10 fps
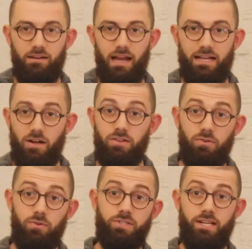has all the
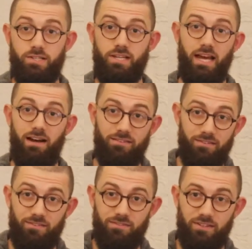chord changes down
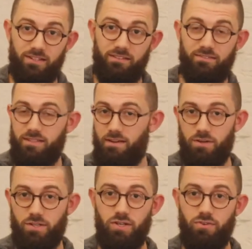for
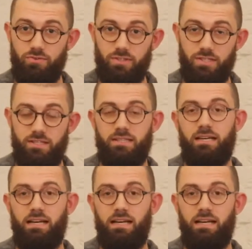different tunes.